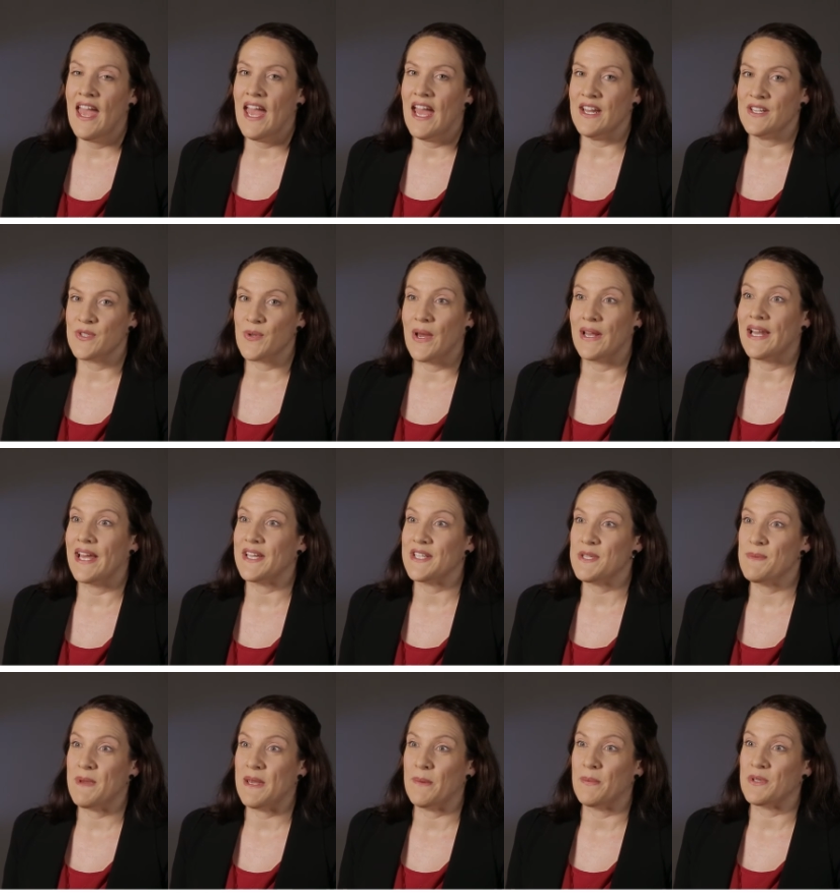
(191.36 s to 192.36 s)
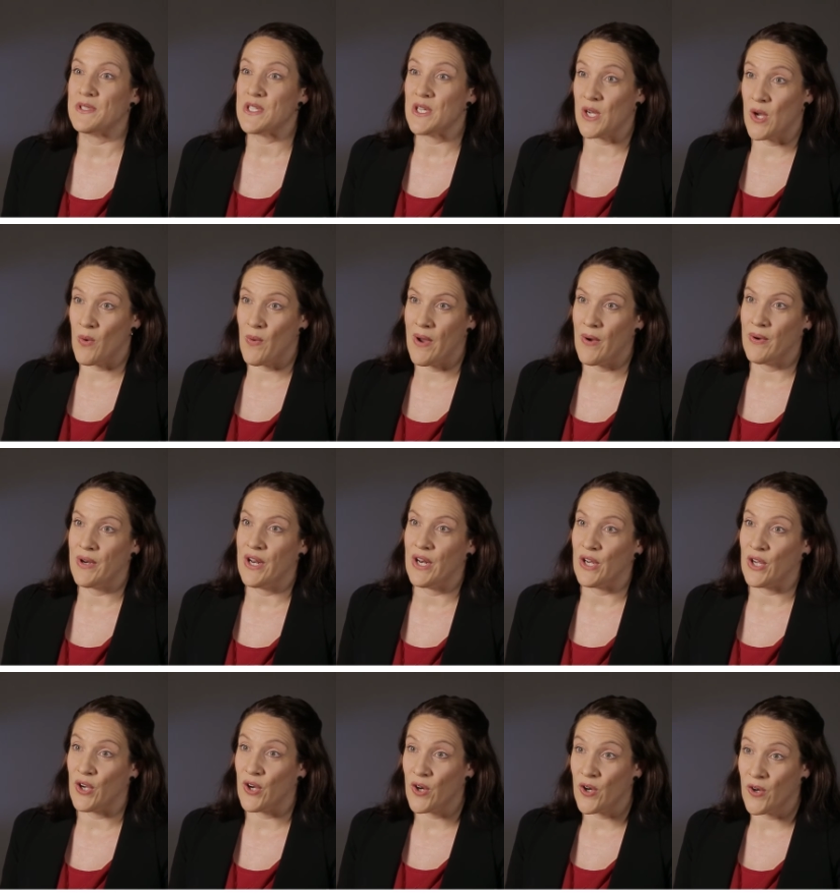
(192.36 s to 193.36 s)
And so I like to be able to go out and
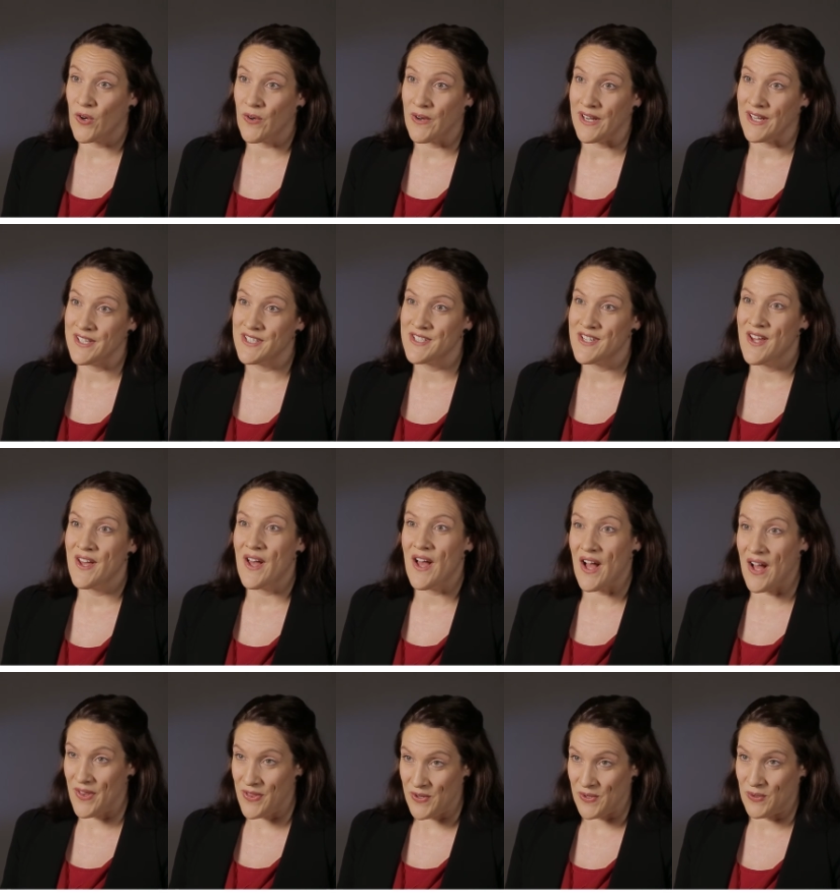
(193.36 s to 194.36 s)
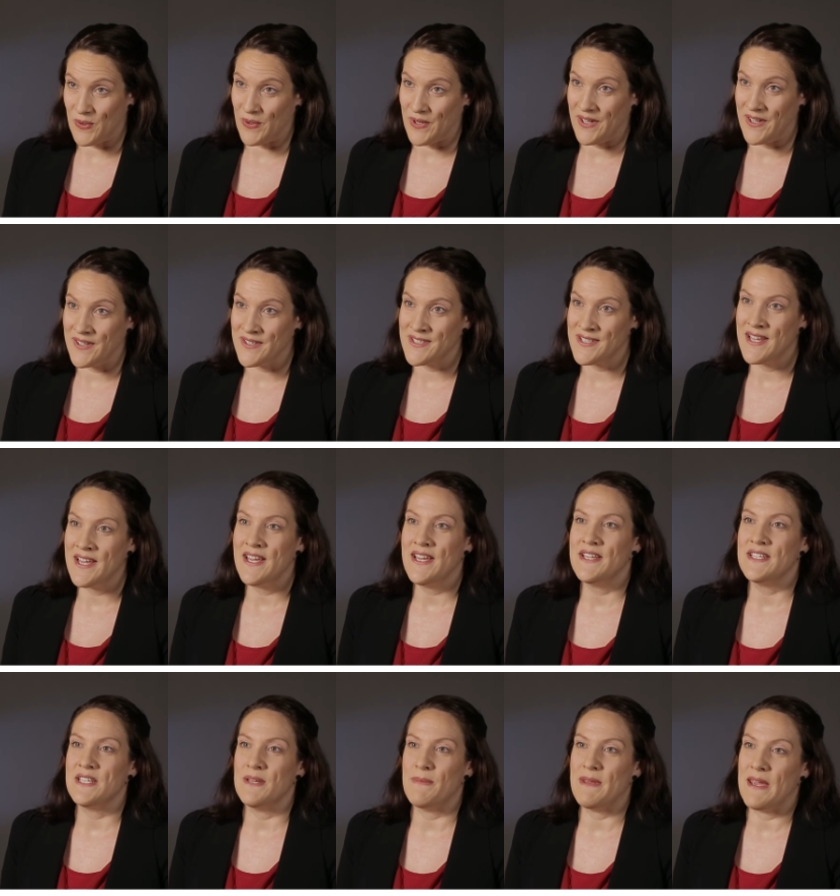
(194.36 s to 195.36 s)
encourage other lawyers
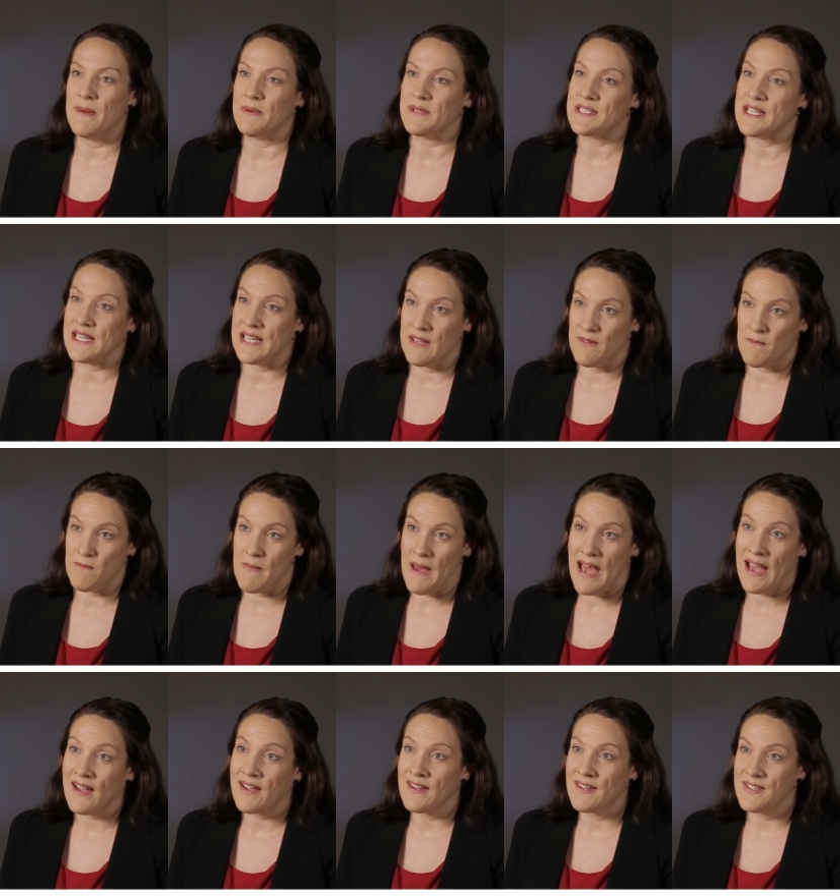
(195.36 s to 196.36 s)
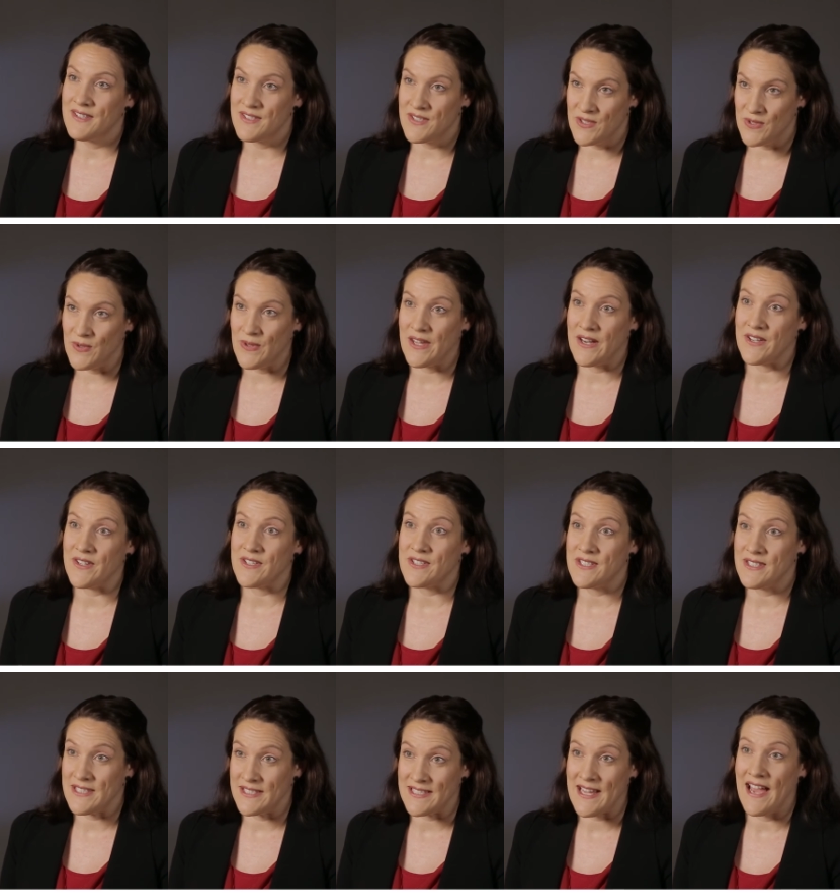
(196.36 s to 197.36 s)
to be able to give back to their
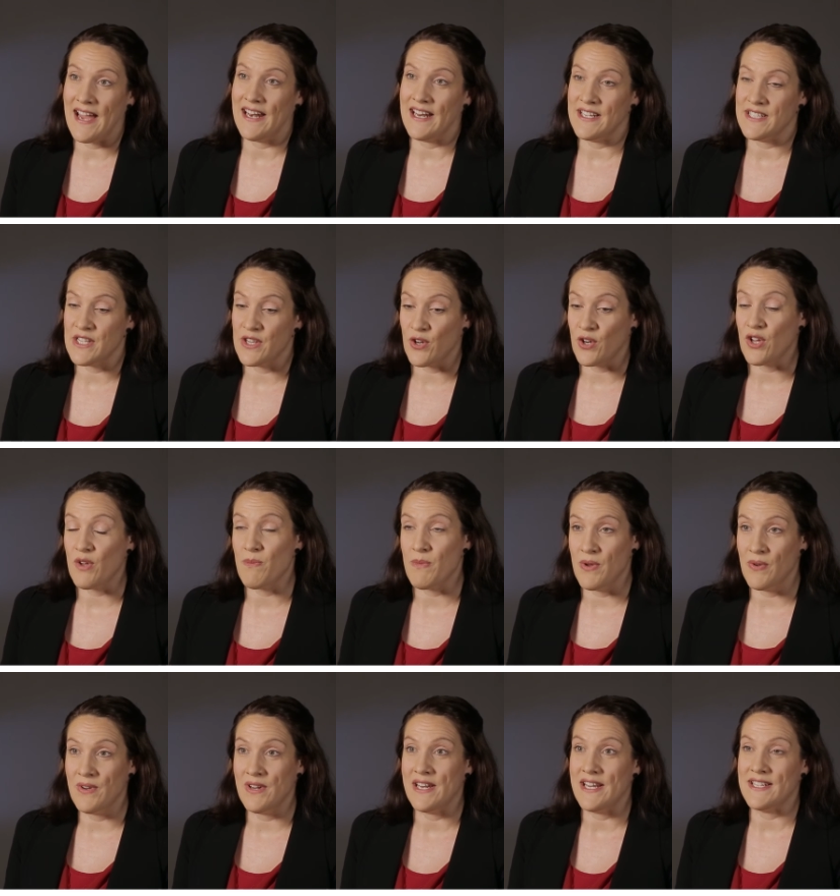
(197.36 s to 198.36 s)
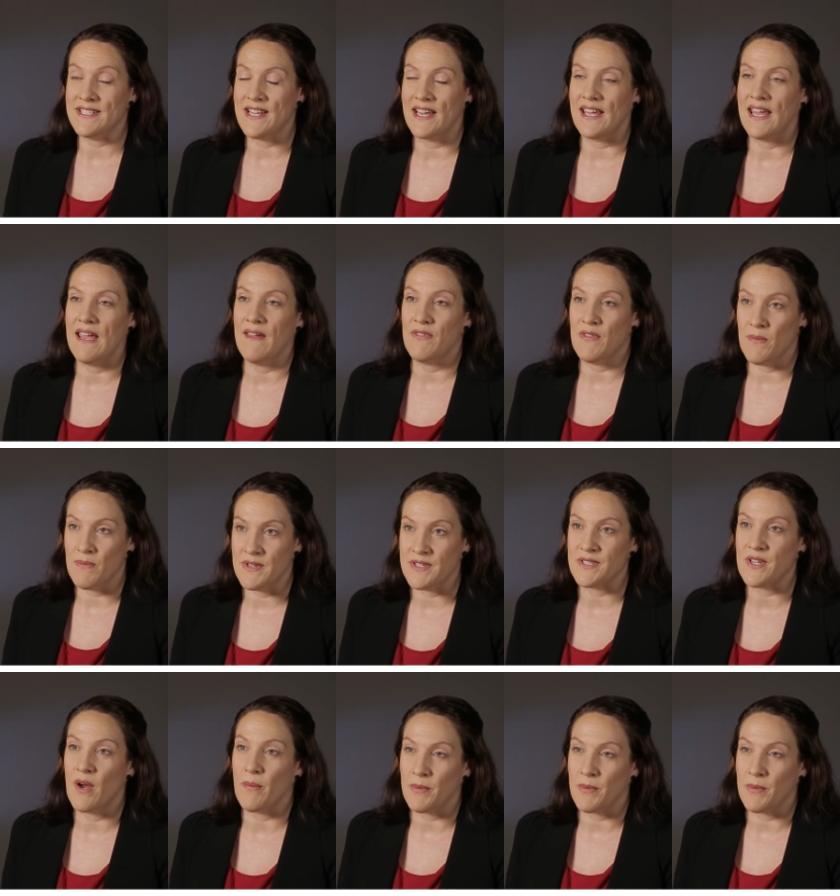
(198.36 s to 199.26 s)
societies and their communities that gave them this